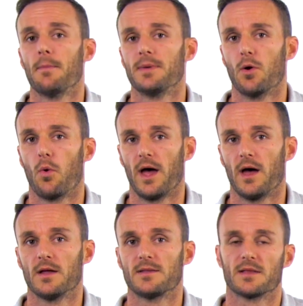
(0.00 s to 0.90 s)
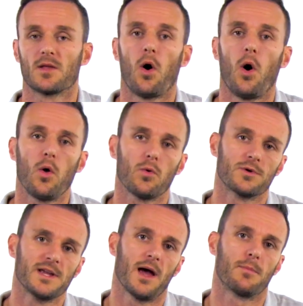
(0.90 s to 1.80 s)
Be aware that the whole
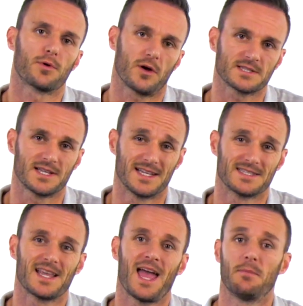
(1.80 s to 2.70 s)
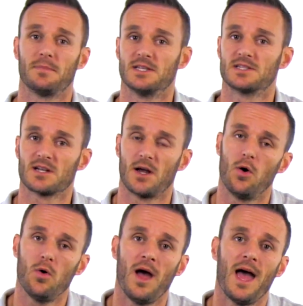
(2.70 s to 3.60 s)
rehab process can be
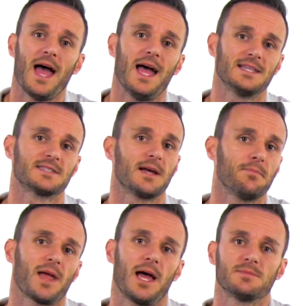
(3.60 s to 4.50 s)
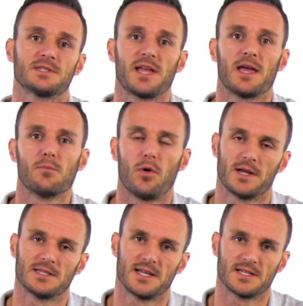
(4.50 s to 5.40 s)
slow and sometimes take more
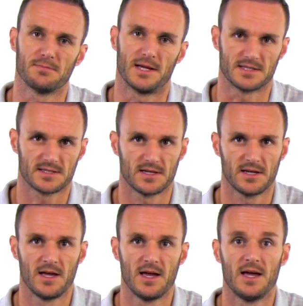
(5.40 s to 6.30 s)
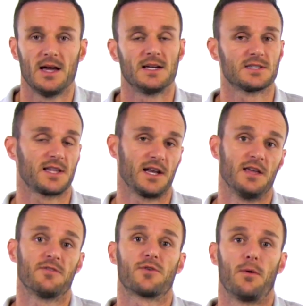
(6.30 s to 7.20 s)
than six months. A
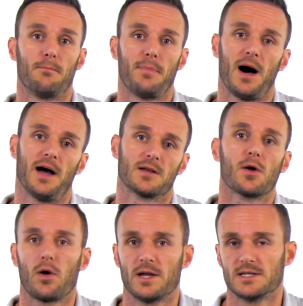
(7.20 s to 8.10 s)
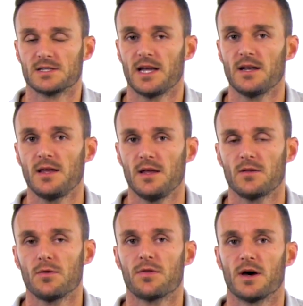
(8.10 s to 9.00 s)
study from Bahr and colleagues in the year
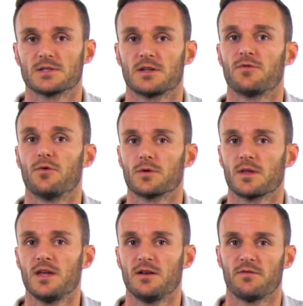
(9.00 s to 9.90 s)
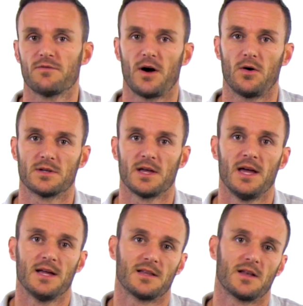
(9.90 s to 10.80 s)
2014 found
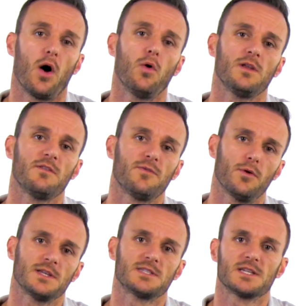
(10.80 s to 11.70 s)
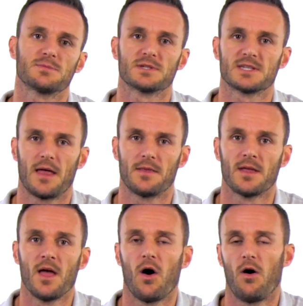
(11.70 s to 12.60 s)
that only 46%
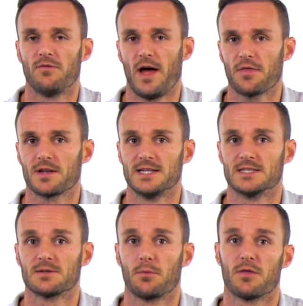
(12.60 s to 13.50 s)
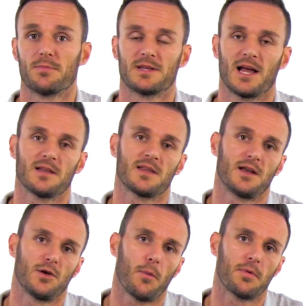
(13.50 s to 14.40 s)
of athletes with patellar
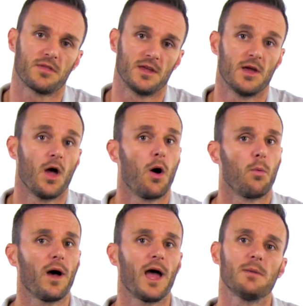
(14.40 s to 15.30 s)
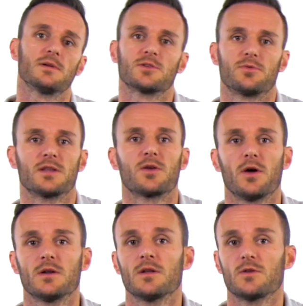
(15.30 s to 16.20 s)
tendinopathy were able to
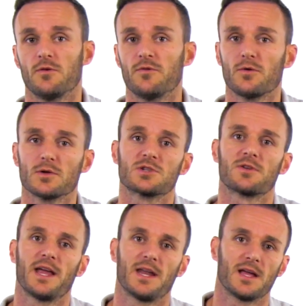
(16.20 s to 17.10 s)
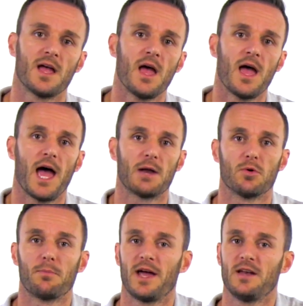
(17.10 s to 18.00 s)
return to full training and
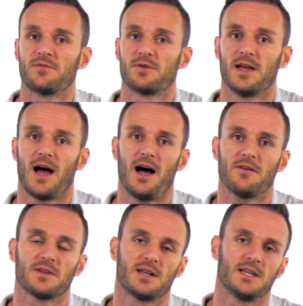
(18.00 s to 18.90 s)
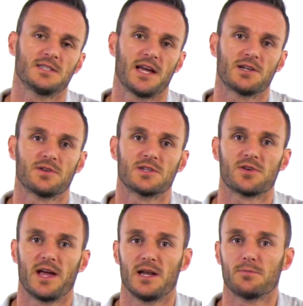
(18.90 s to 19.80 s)
were pain-free after an eccentric
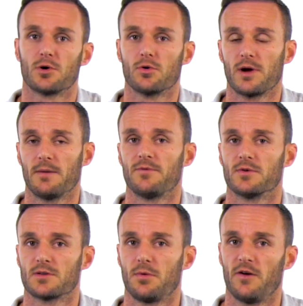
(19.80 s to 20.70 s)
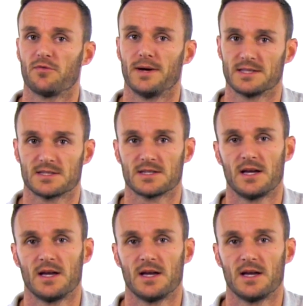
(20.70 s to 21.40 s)
training program for 12 months.